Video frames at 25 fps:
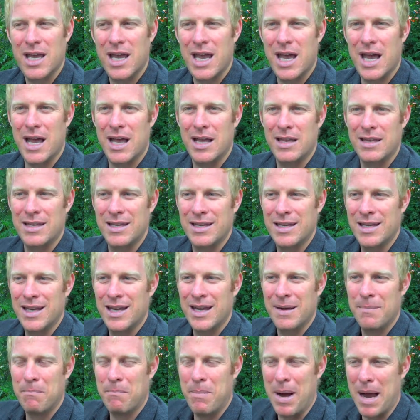And
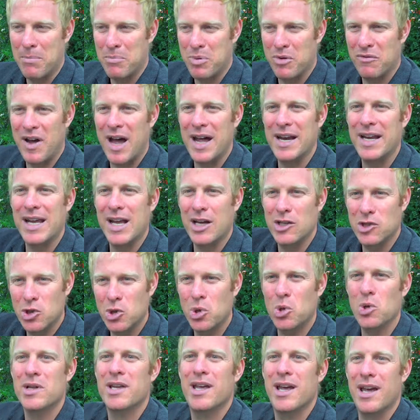by providing a
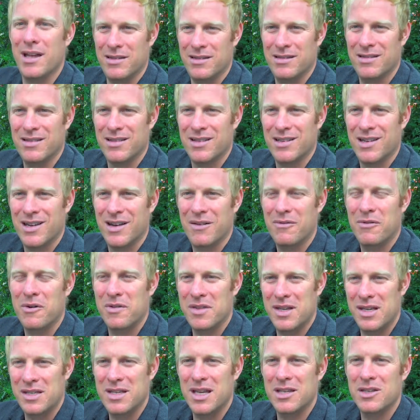toolkit for
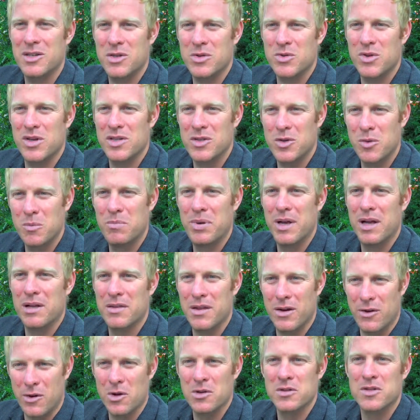these industries to build
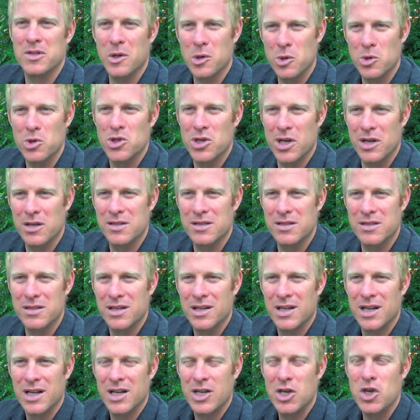their own solutions,
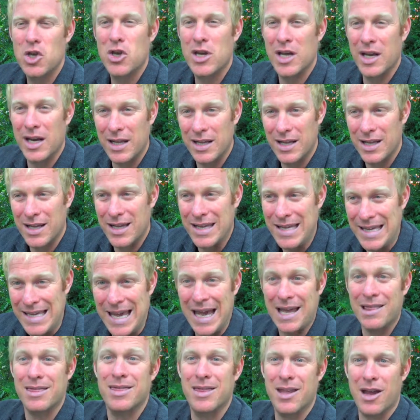you could
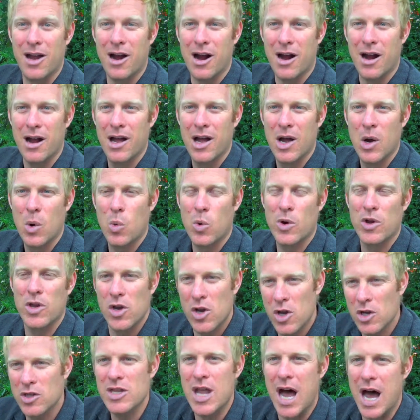get there where you
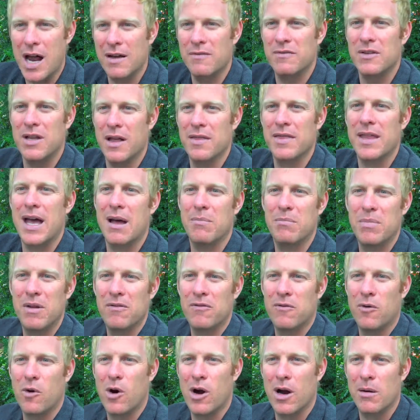could not have done that
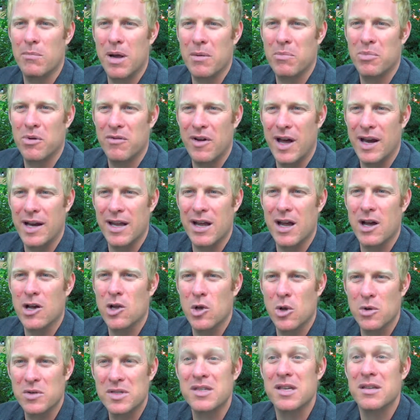before by providing a
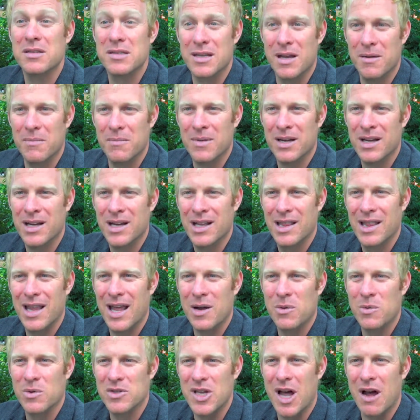closed system
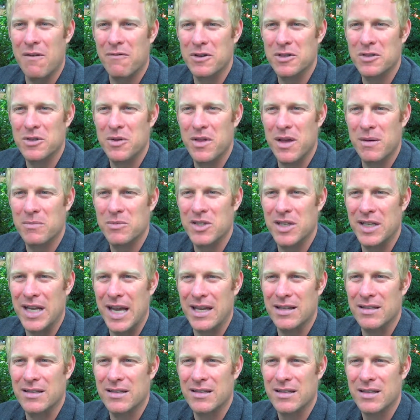like was offered to them to
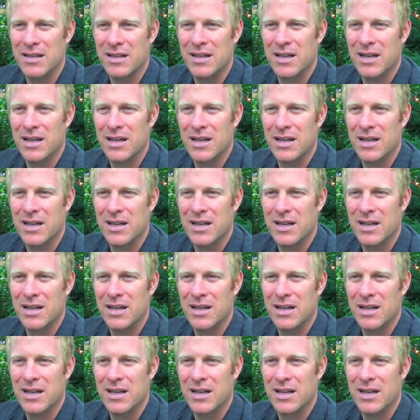date.